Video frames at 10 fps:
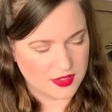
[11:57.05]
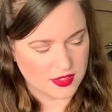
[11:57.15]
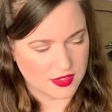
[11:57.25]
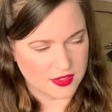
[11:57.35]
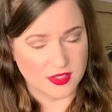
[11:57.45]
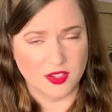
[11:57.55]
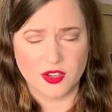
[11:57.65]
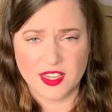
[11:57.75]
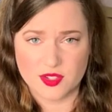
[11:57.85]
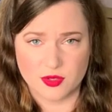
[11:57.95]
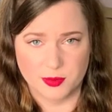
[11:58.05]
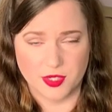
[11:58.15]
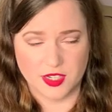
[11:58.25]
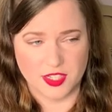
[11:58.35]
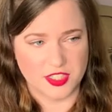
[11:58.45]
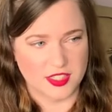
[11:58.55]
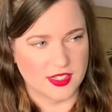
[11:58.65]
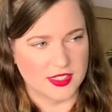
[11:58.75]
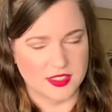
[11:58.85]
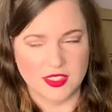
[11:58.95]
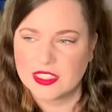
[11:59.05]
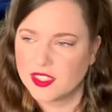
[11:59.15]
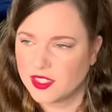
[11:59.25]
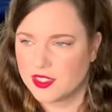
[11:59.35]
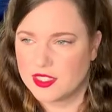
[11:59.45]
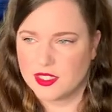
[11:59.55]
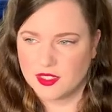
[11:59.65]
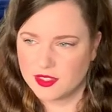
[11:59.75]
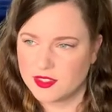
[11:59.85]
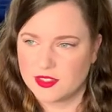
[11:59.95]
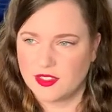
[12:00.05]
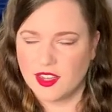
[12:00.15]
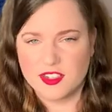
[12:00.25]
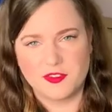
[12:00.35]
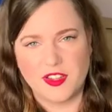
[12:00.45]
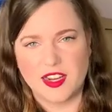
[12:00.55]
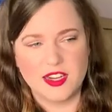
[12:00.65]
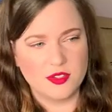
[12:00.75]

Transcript: the, the orchestral percussion, and not a fan. I